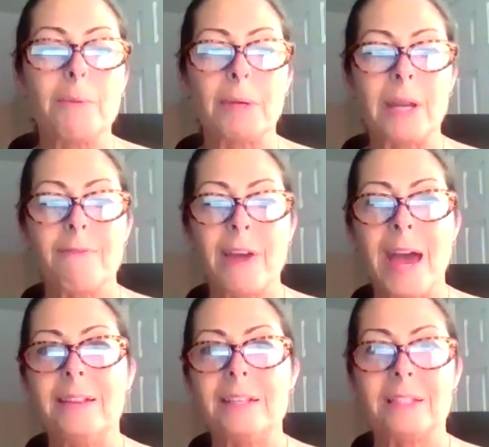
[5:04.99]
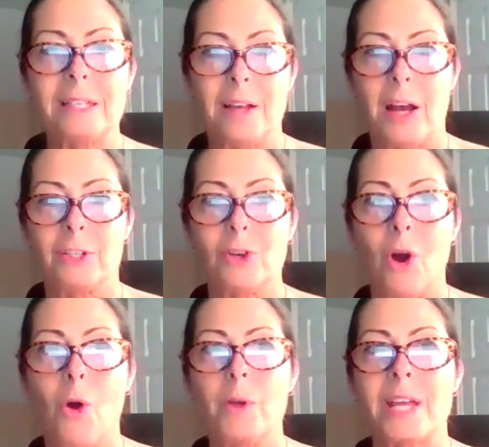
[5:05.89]
but I've had this desire to
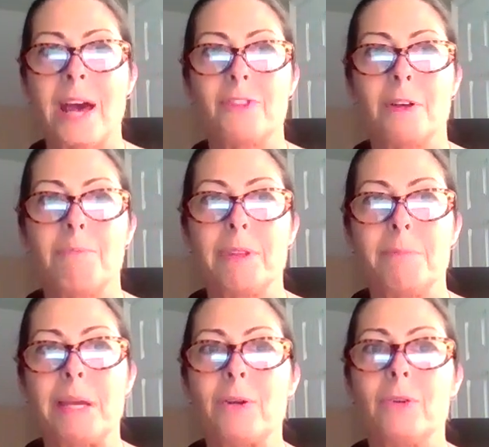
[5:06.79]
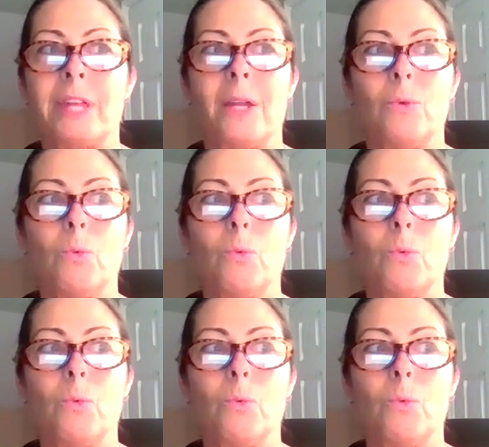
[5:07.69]
always have something bigger than